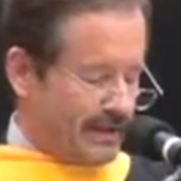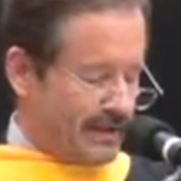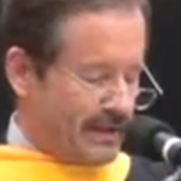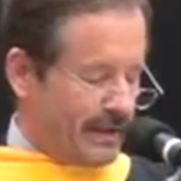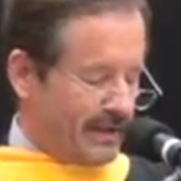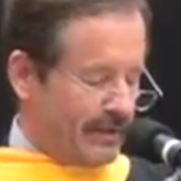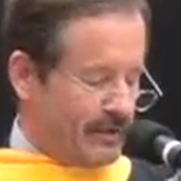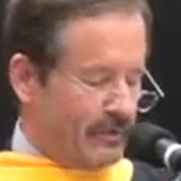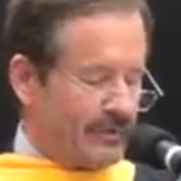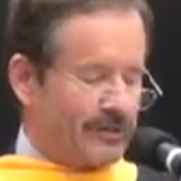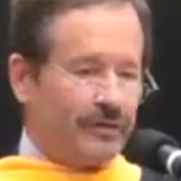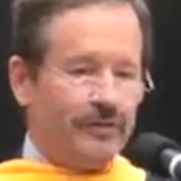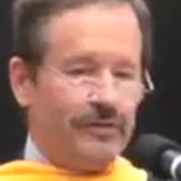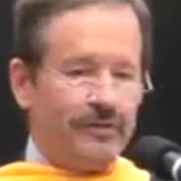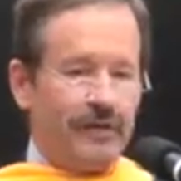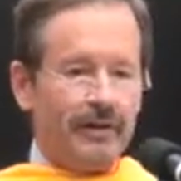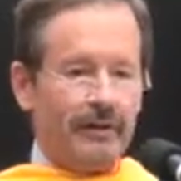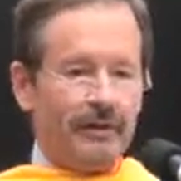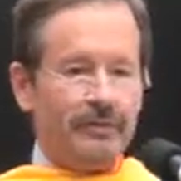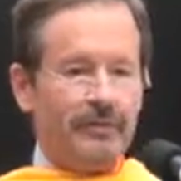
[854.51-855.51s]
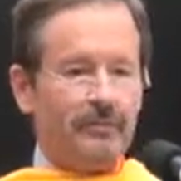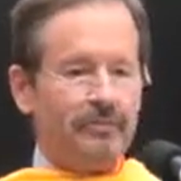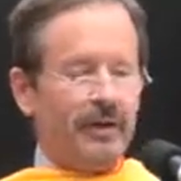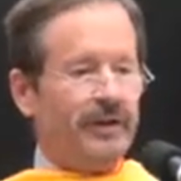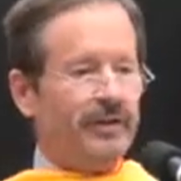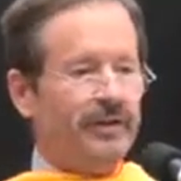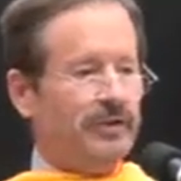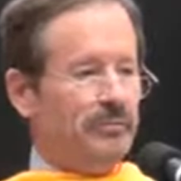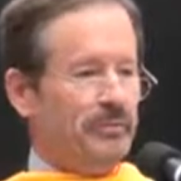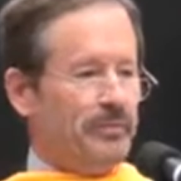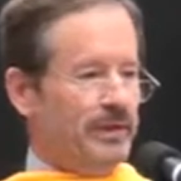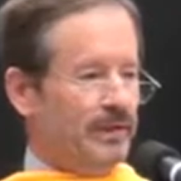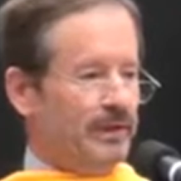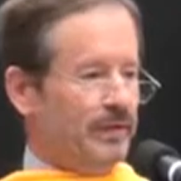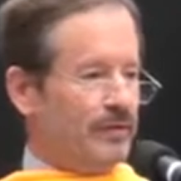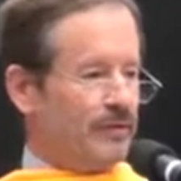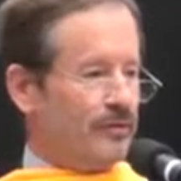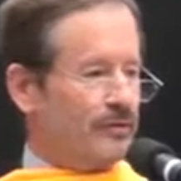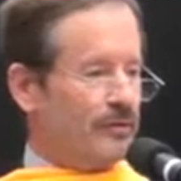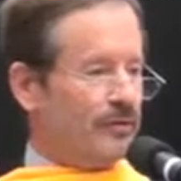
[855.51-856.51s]
that there was a spelling bee
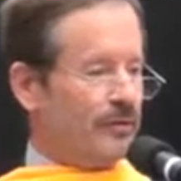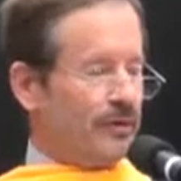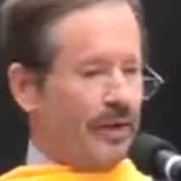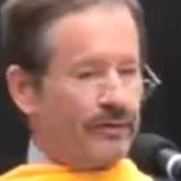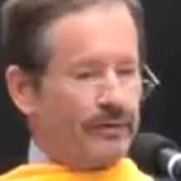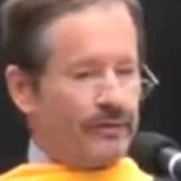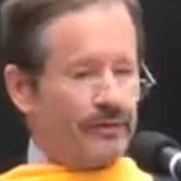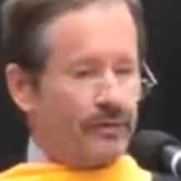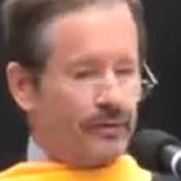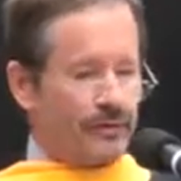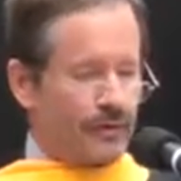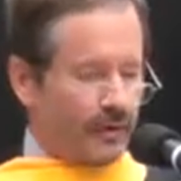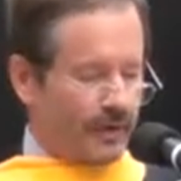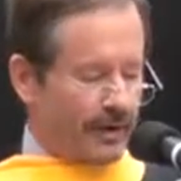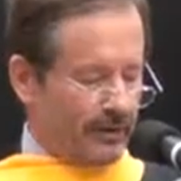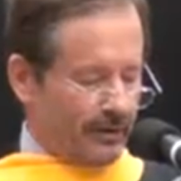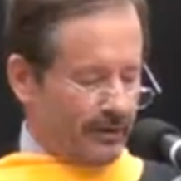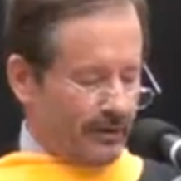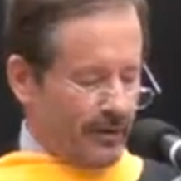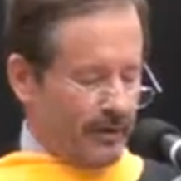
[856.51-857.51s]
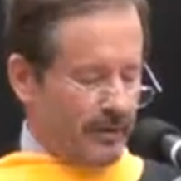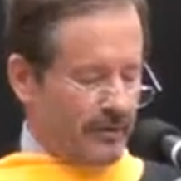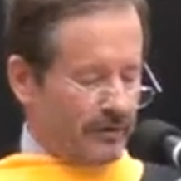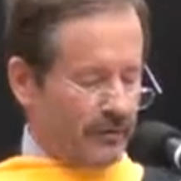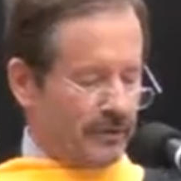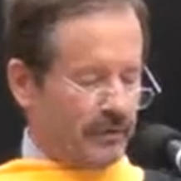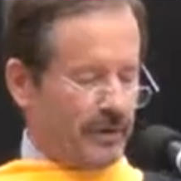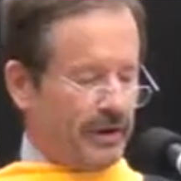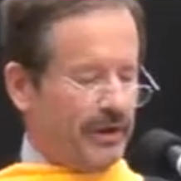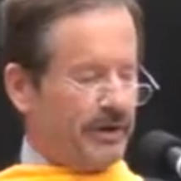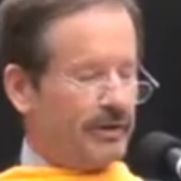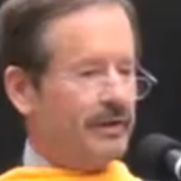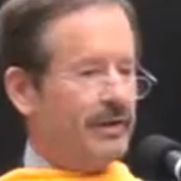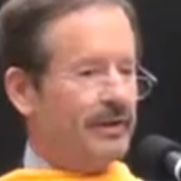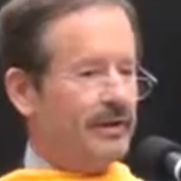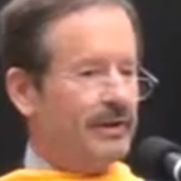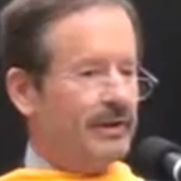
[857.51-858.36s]
in the school. I was still trying to learn to spell.